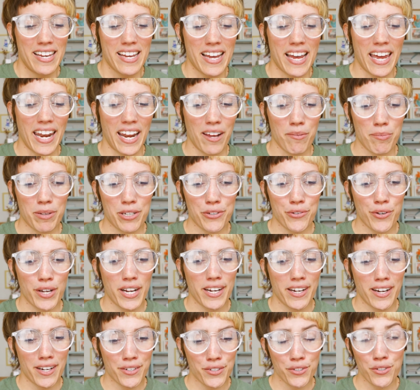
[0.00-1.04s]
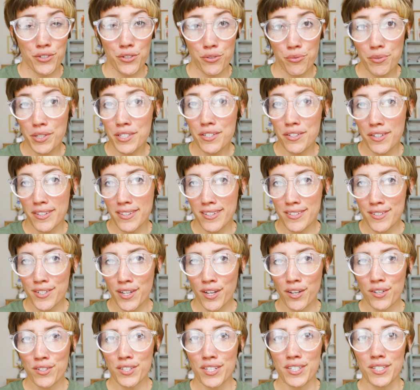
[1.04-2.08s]
and I've been trying not to do it during this
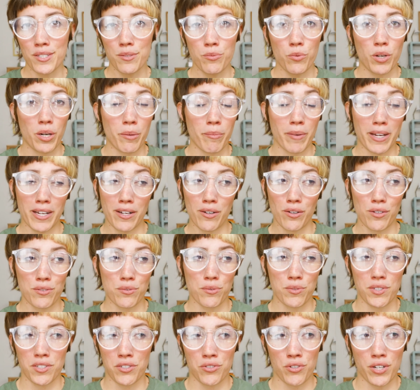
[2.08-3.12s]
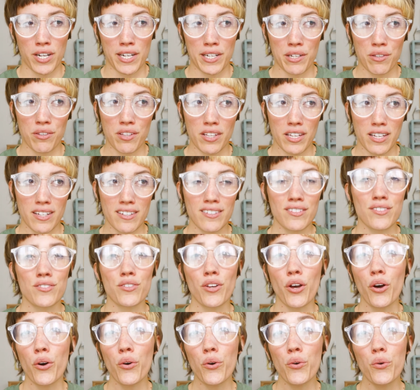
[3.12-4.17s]
challenge because one of my goals was to try new things,
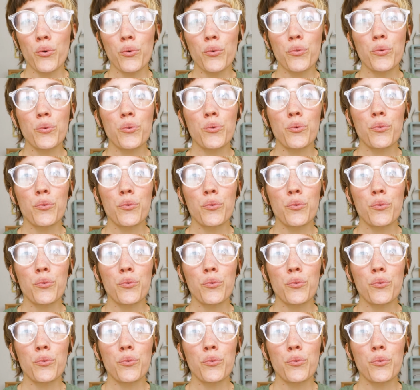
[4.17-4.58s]
so